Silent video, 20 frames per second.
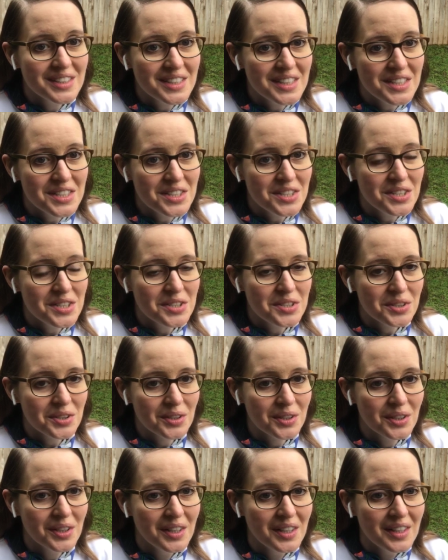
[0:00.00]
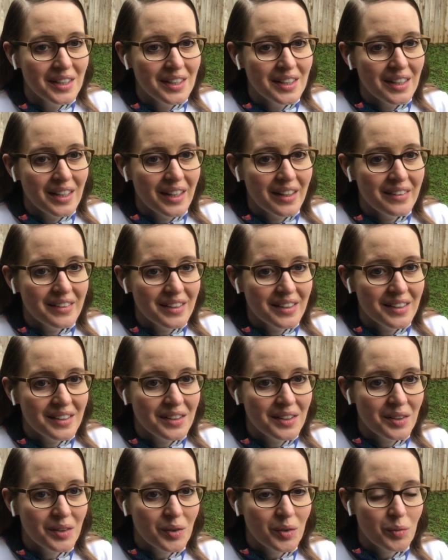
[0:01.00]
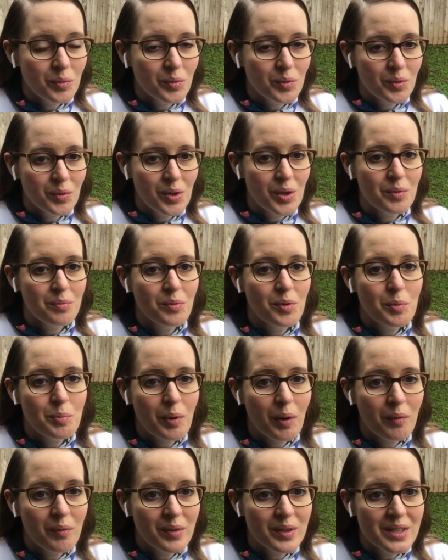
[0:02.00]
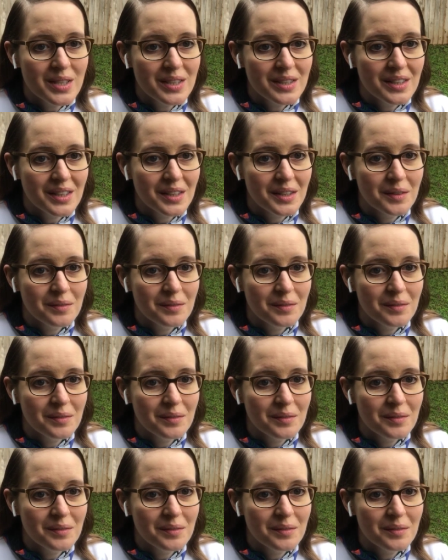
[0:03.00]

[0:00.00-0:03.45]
each teacher, and then we'll probably